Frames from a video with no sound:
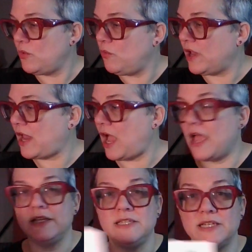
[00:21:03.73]
What
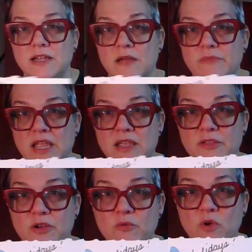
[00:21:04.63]
I did on my
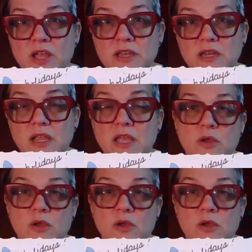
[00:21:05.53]
other one